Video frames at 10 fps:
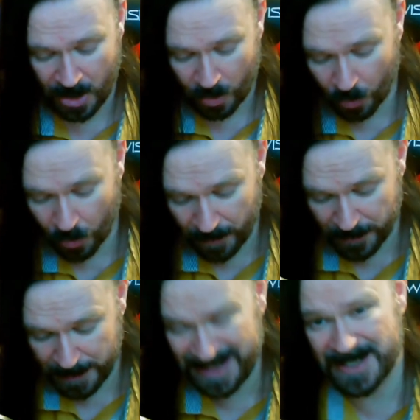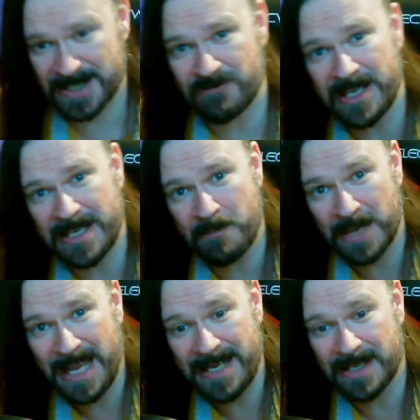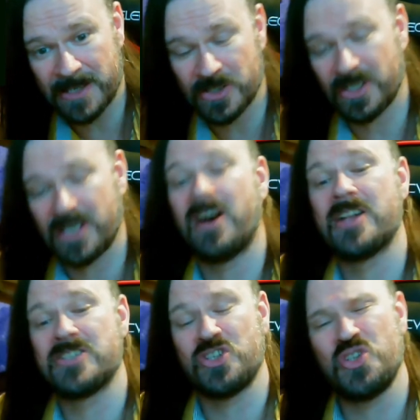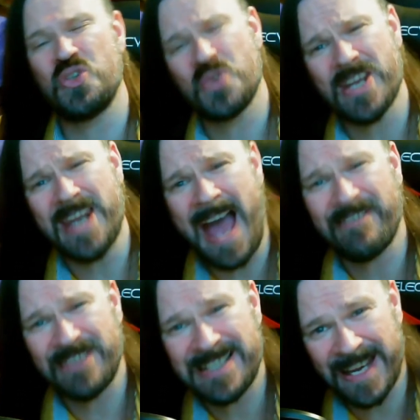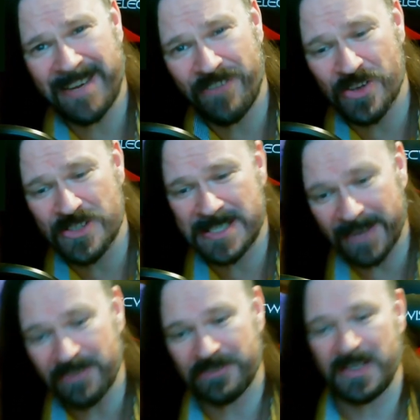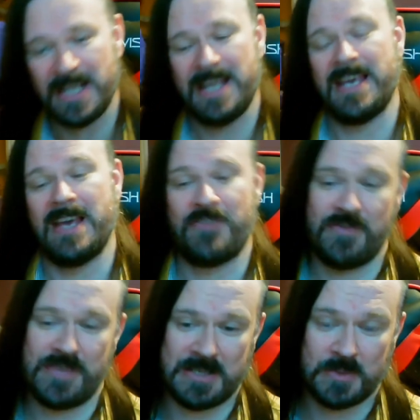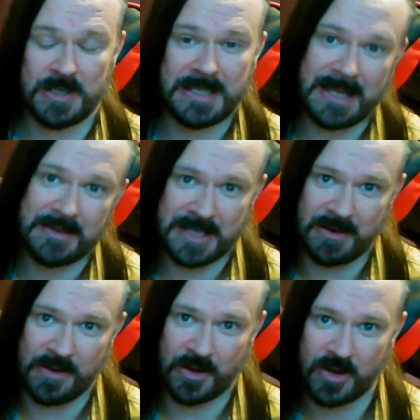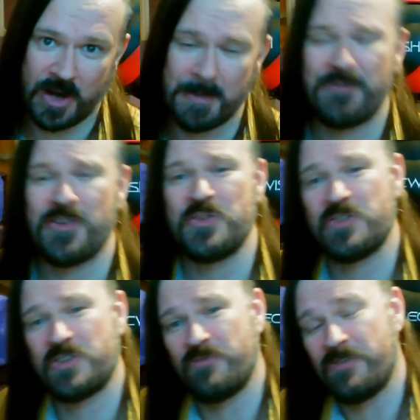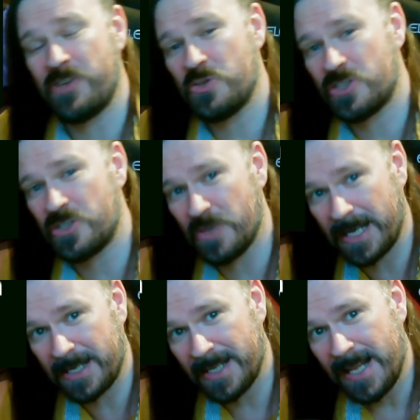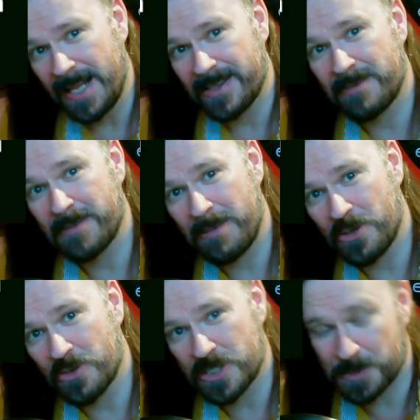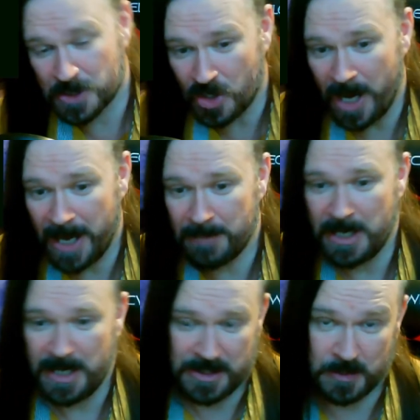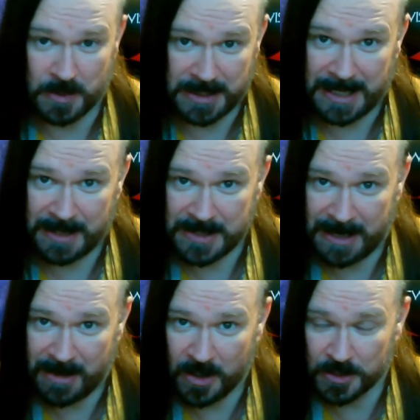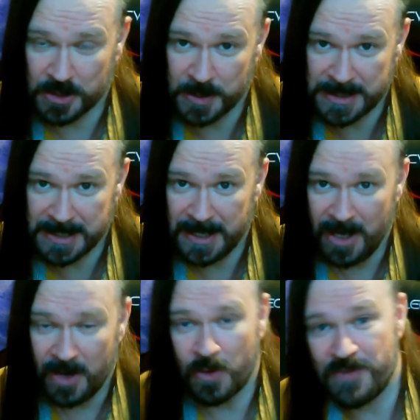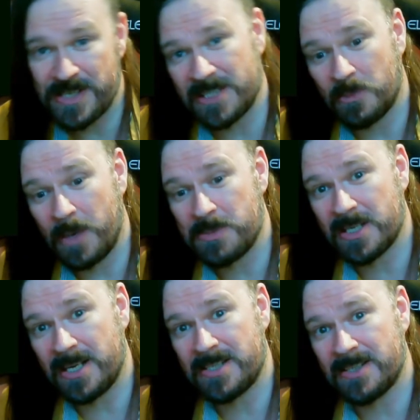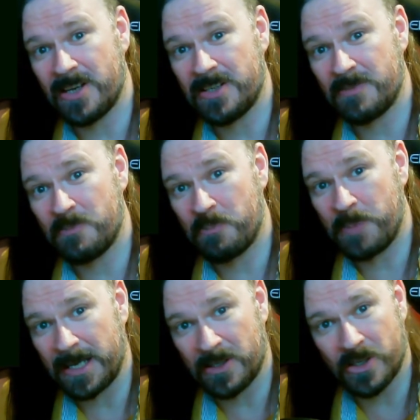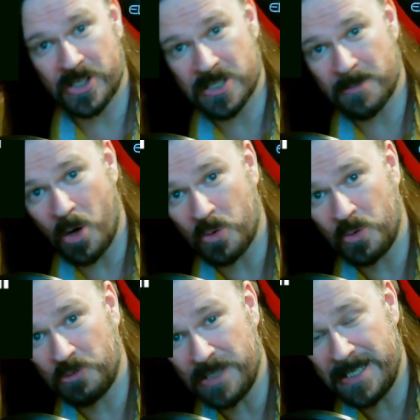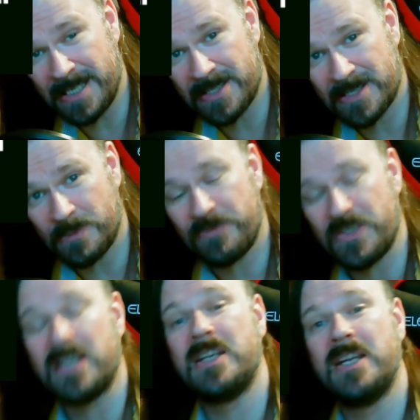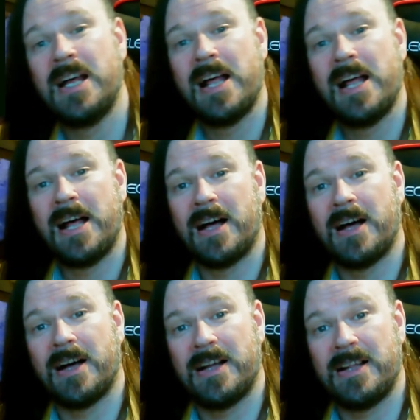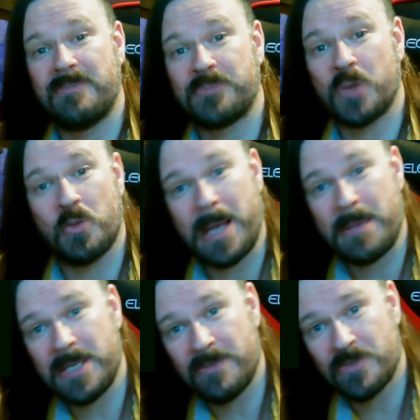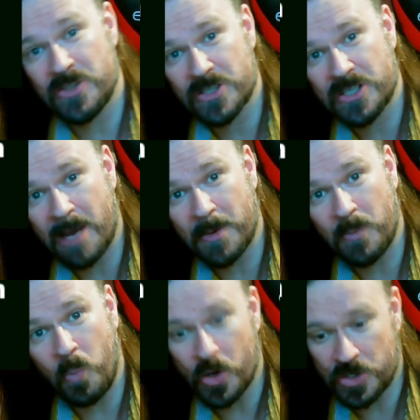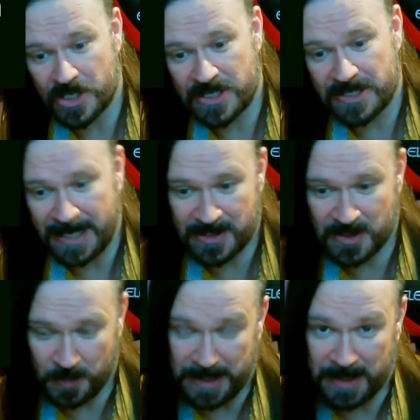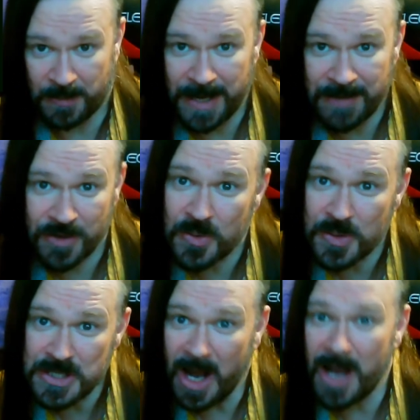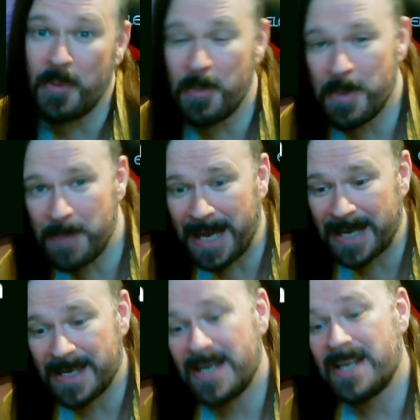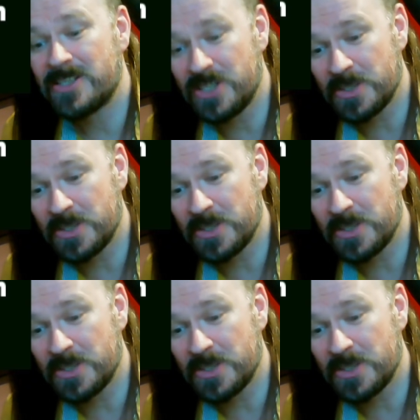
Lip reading: All of the meanings are written in plain English on the cards, and you can have a deck for yourself if you visit wordcloudtarot.com. If you refuse to do that, then maybe you'll subscribe to Wordcloud Tarot on Twitter, or visit the website and pick a look at some old readings that we've done, or maybe even just come and watch us next week, when of course I will be back to do